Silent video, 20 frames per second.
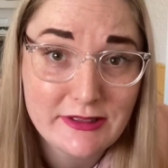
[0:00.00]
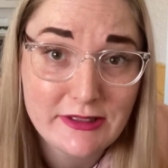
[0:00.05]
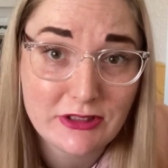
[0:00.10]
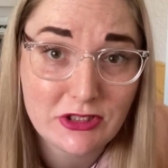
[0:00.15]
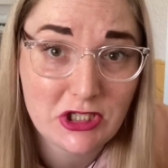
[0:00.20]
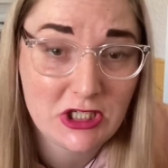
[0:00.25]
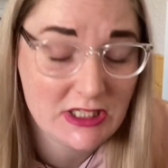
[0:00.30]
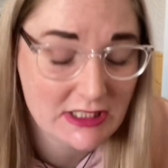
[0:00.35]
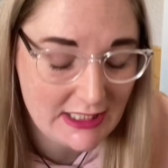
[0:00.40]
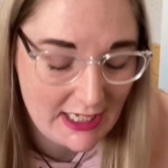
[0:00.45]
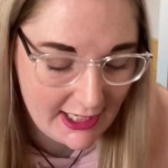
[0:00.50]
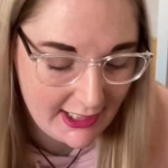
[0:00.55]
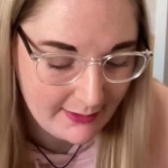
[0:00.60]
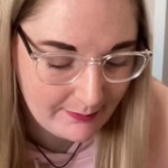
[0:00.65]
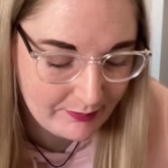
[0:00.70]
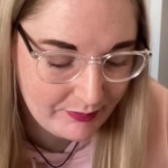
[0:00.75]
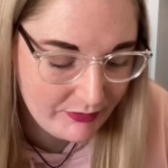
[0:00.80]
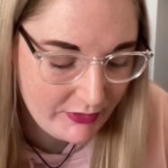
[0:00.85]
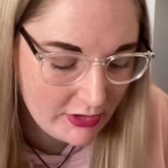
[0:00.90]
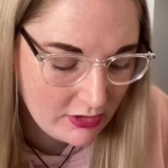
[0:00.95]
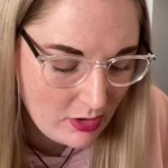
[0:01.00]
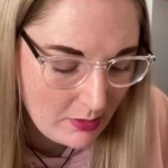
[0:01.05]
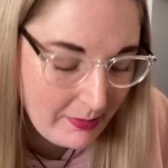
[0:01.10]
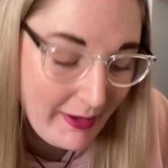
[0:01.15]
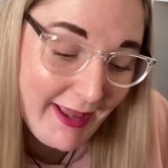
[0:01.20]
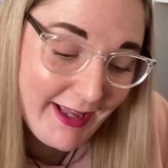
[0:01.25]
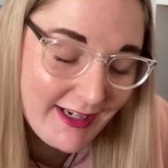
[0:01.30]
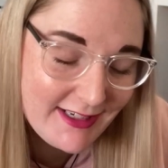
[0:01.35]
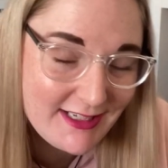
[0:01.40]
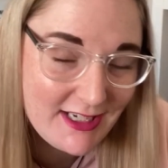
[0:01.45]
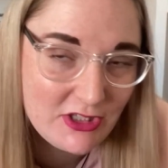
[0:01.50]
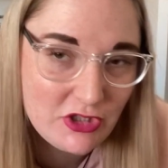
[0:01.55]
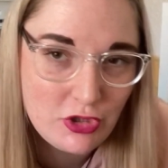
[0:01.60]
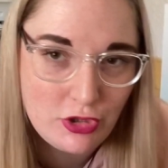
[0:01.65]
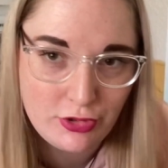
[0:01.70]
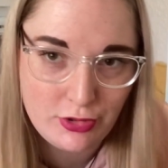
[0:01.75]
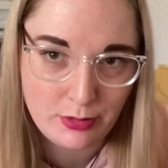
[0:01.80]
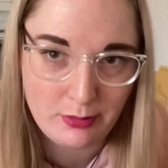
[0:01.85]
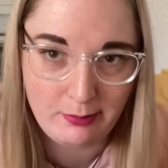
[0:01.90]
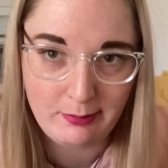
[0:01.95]
She's like, you're not paying attention
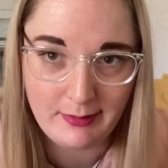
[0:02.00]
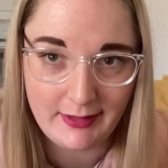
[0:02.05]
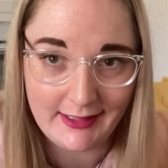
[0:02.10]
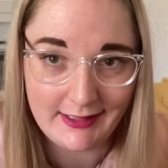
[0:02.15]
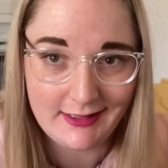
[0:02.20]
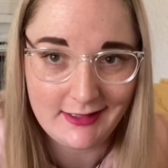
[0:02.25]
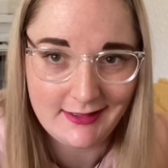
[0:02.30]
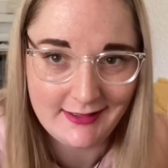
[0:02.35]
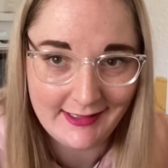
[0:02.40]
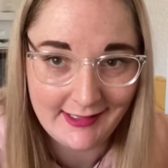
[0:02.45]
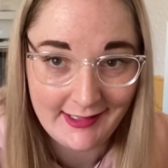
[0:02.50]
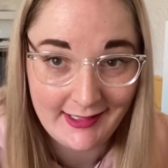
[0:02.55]
to me.